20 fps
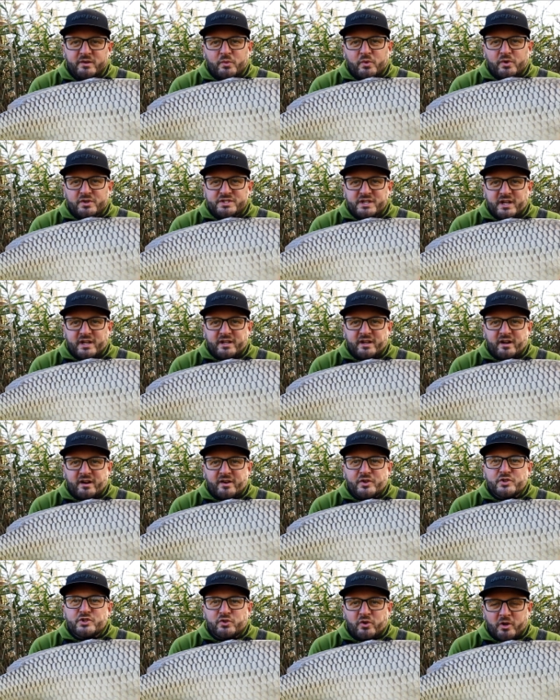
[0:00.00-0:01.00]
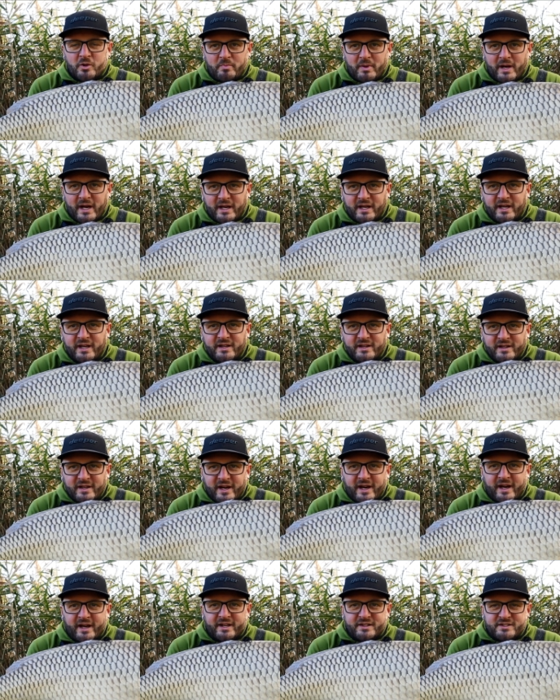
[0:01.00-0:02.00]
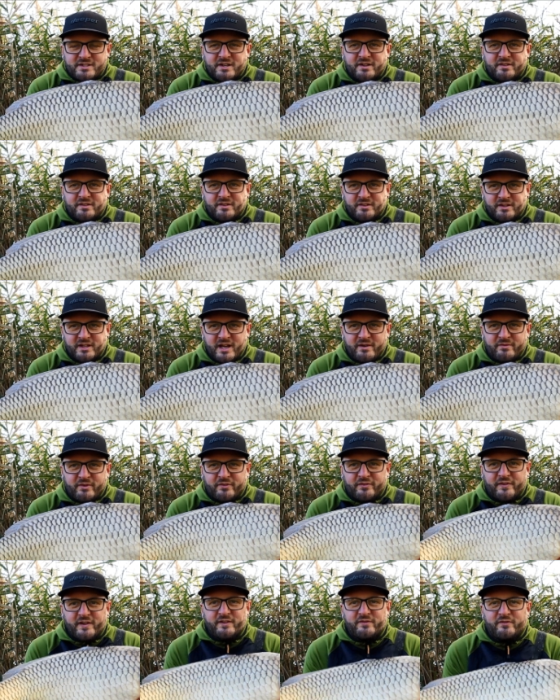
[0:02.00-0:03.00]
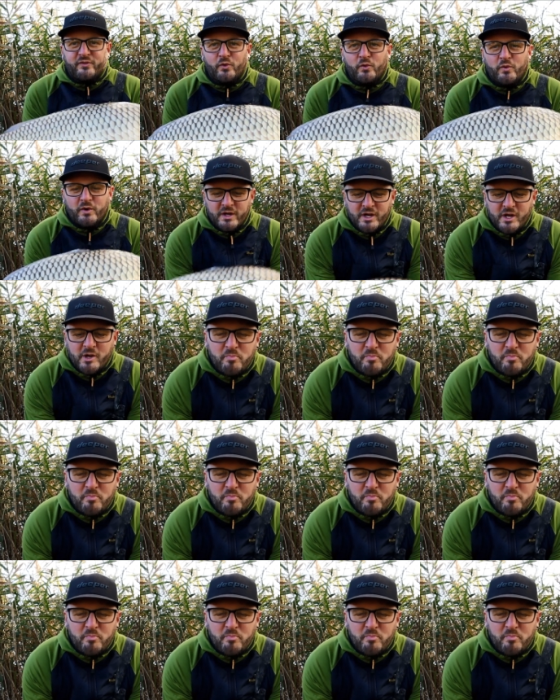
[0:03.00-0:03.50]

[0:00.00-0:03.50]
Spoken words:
was a solid bag and the ever faithful